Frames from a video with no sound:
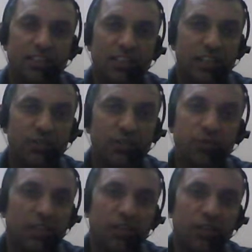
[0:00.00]
and you
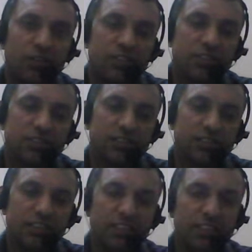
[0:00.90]
cannot
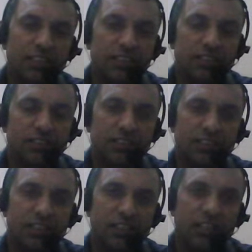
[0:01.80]
increase
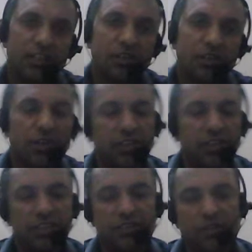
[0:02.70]

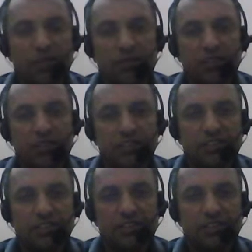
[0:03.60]
coordinative abilities.